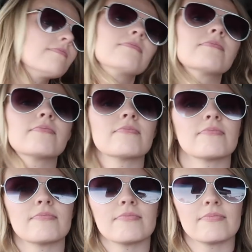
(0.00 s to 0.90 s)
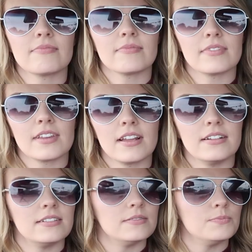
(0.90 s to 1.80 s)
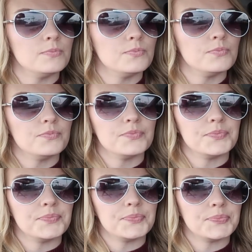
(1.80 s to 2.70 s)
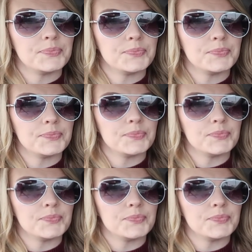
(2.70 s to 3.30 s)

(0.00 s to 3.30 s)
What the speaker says: (silent)